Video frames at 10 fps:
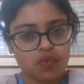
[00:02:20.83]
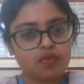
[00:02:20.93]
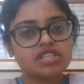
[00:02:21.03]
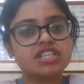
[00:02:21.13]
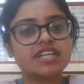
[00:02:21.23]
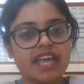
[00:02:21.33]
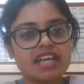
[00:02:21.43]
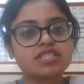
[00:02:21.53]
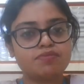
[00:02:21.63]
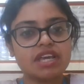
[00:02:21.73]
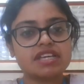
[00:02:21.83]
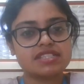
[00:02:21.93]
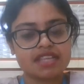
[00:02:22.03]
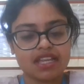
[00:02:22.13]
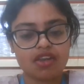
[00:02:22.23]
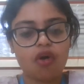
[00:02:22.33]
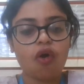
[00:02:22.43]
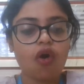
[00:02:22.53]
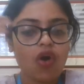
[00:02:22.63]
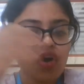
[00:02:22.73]
which takes place in
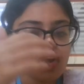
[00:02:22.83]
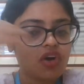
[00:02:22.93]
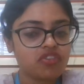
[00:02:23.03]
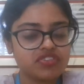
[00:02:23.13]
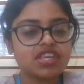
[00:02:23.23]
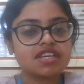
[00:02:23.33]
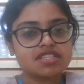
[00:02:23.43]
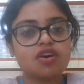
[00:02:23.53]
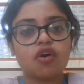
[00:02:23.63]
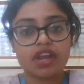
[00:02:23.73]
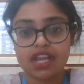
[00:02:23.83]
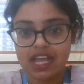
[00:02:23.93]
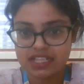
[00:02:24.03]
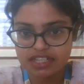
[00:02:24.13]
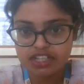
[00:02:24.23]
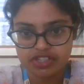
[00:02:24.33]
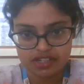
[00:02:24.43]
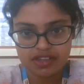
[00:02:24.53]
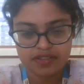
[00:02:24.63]
all of these organizations